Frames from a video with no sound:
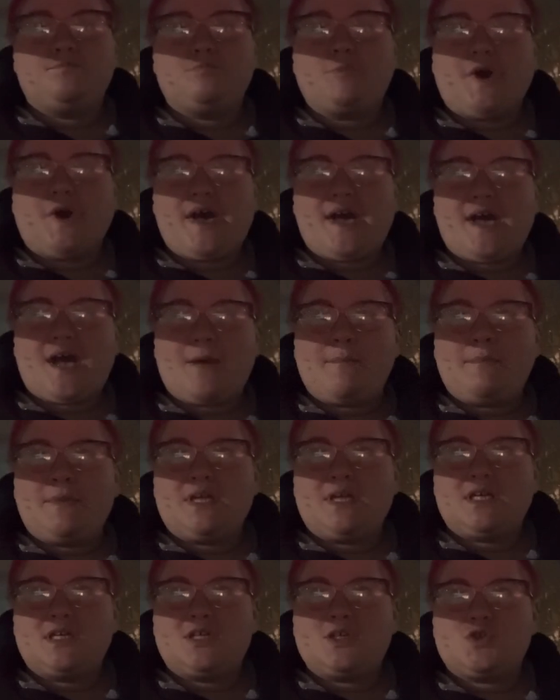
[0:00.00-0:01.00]
but I'm
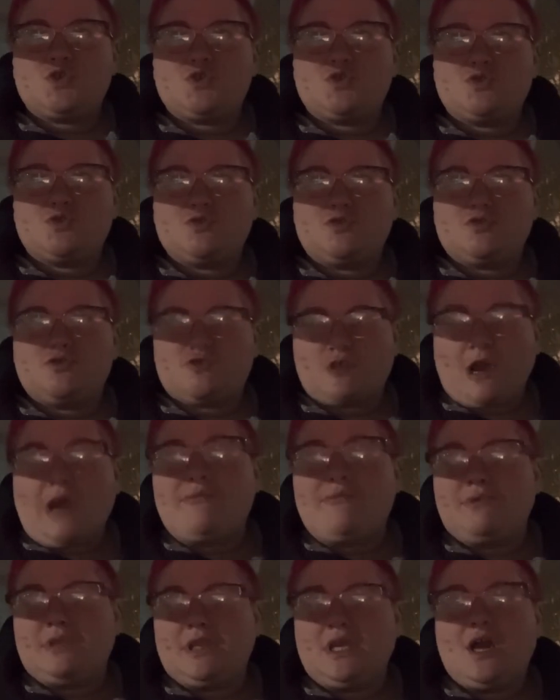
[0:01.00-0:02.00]
gonna try
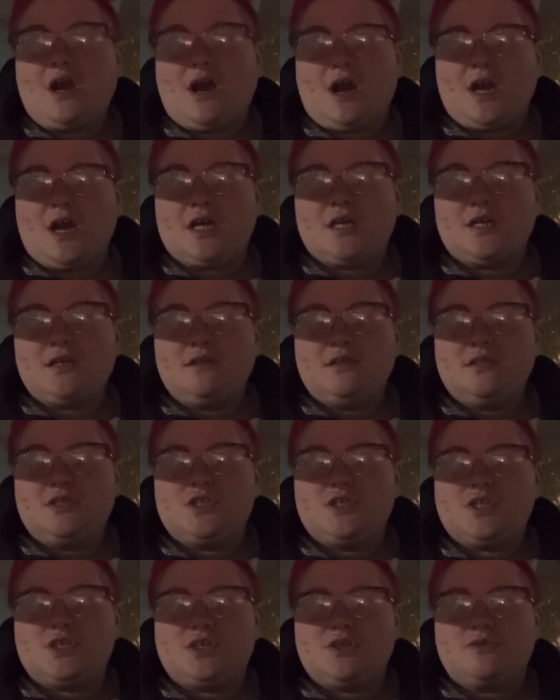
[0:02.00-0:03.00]
really hard
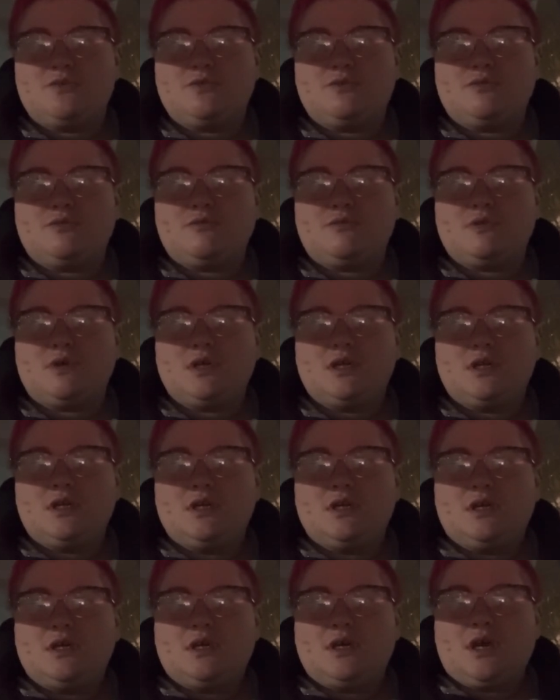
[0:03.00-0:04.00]
to
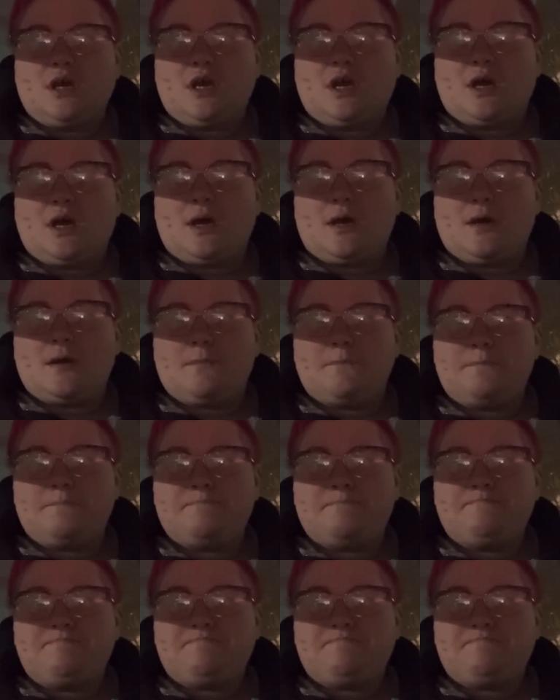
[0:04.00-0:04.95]
um,